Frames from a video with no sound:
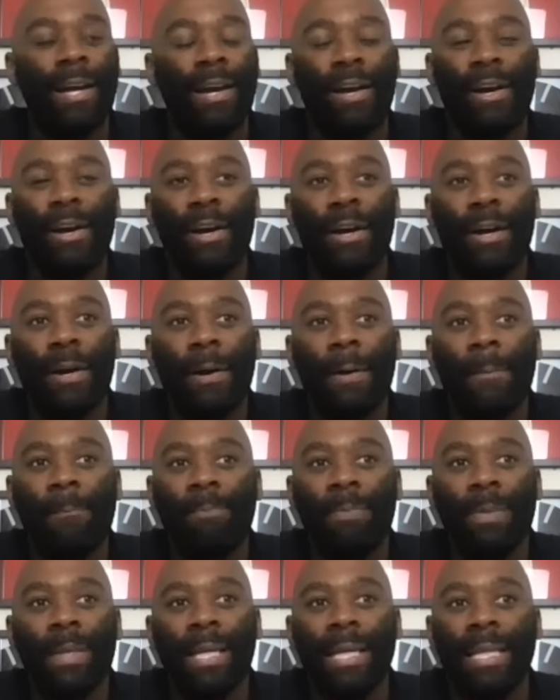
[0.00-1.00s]
Uh,
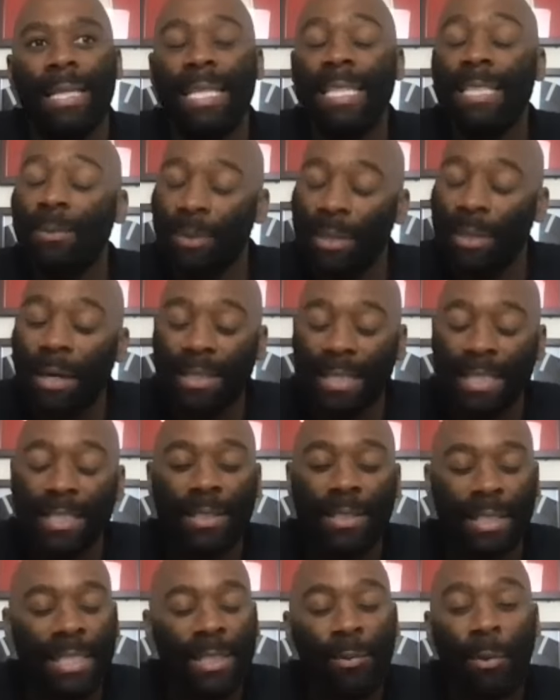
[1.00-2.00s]
these were the,
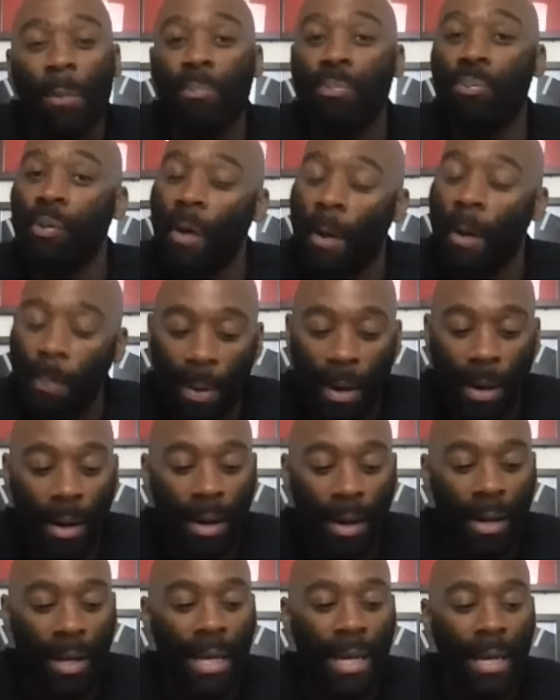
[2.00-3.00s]
this these were
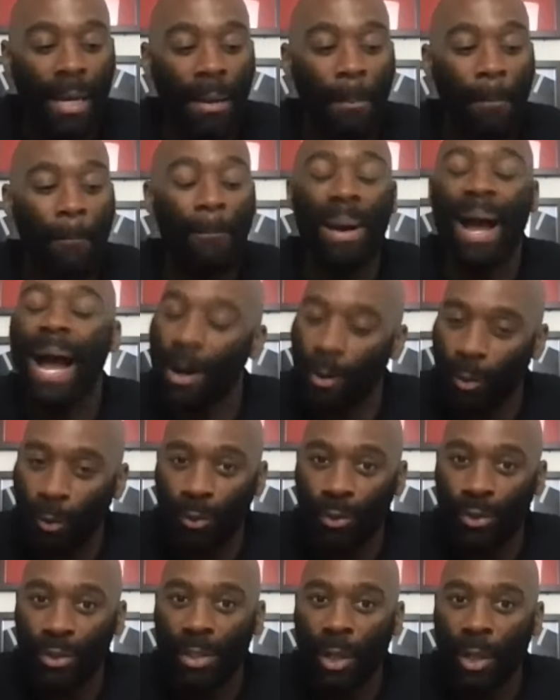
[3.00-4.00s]
proper
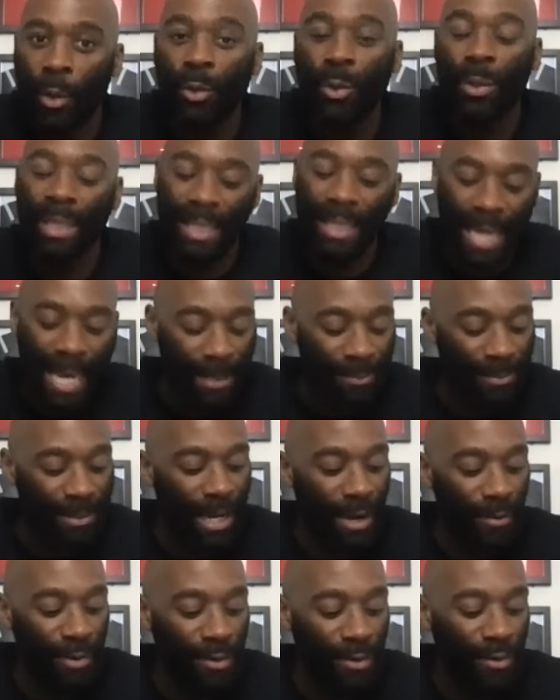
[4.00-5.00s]
battles. Those are the games
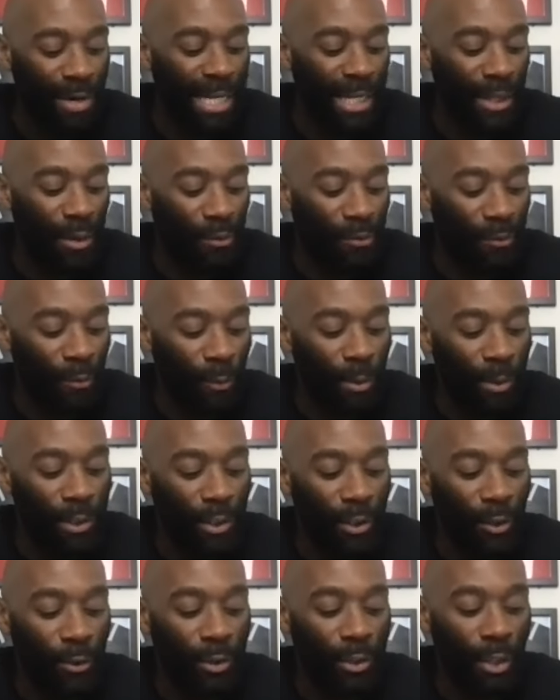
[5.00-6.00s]
that we really look forward
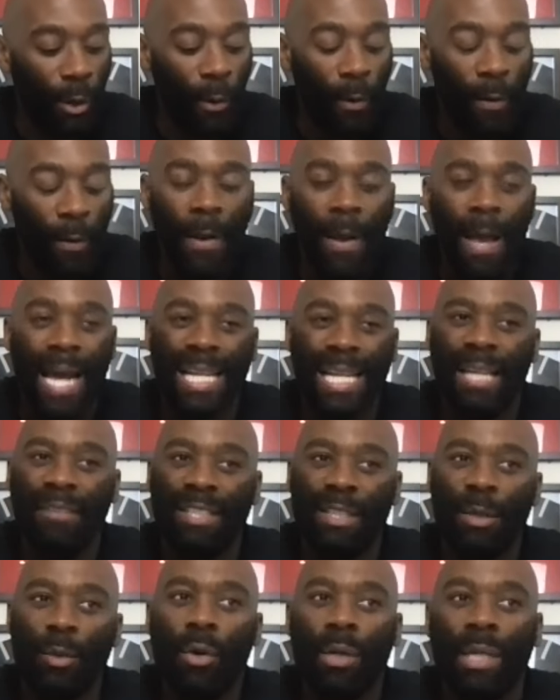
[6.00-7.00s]
to. So and they've
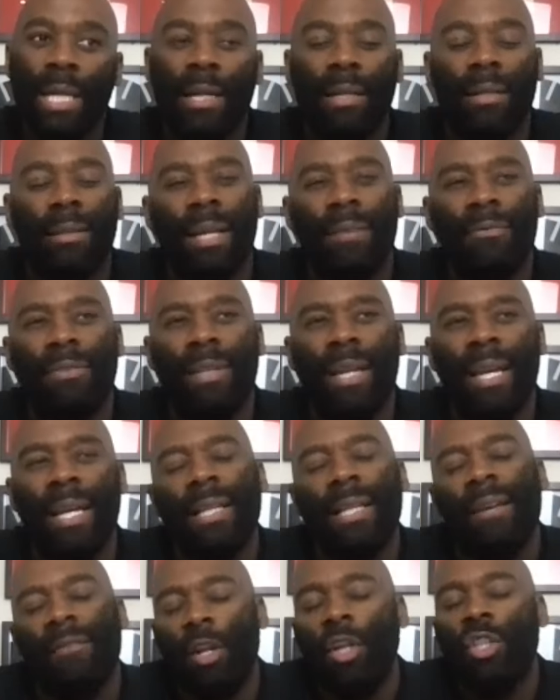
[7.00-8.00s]
still got that. They've they,
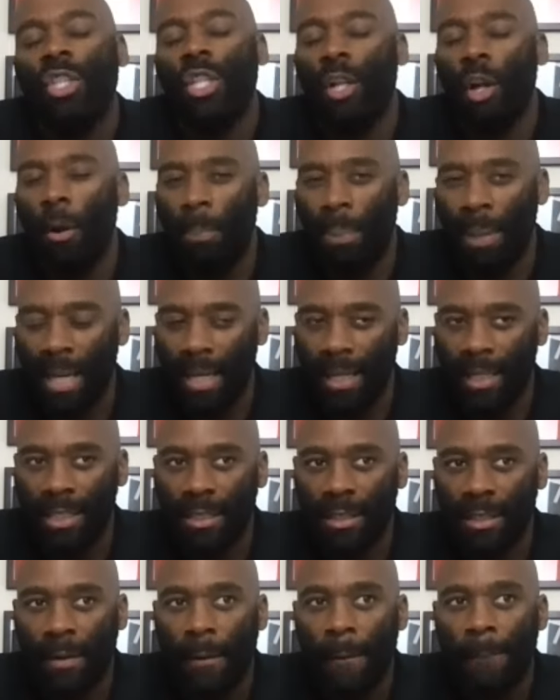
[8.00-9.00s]
have they have lost a lot of
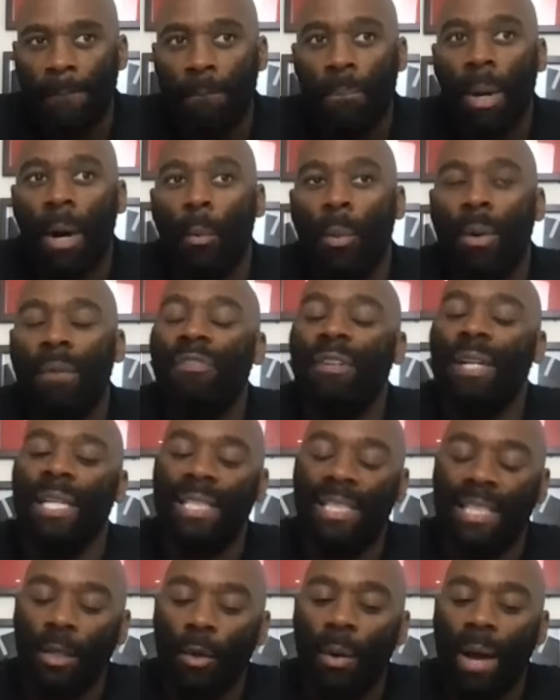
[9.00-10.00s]
players, but one thing
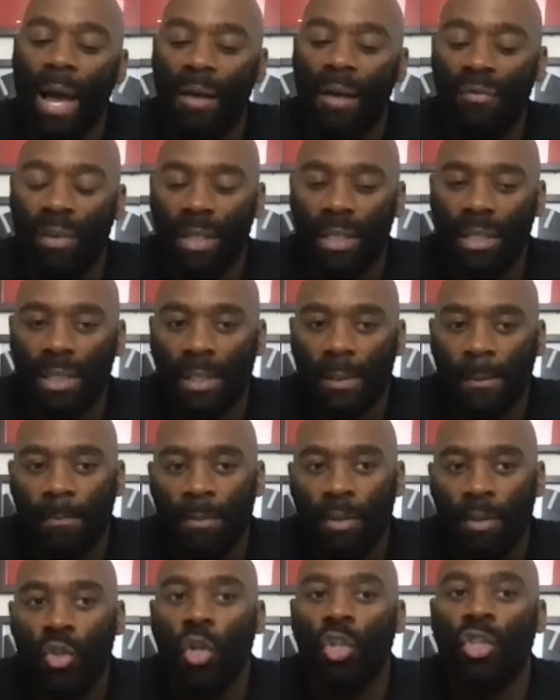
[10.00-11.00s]
they still have is
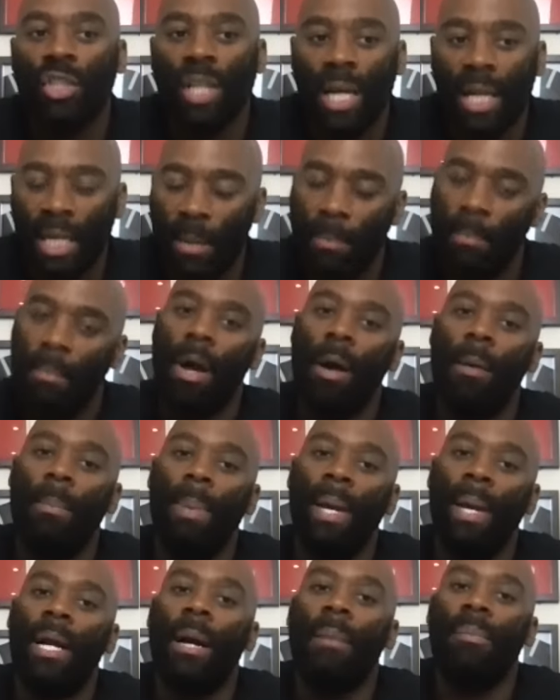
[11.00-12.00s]
Josh Kelly and
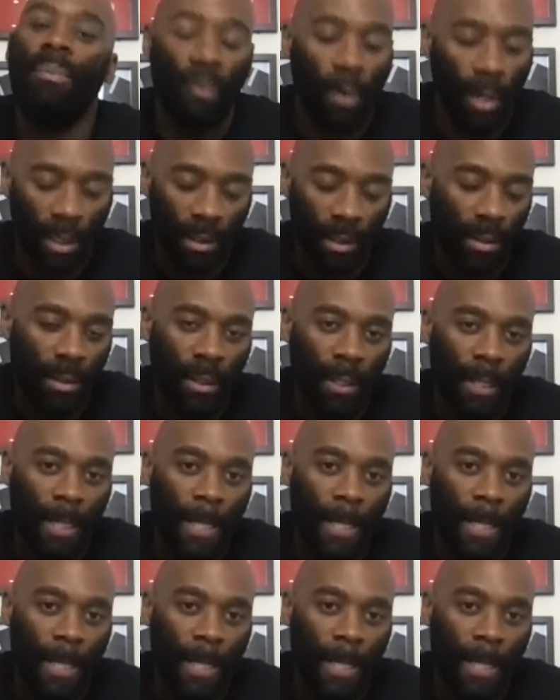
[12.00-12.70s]
Mark Beck up front.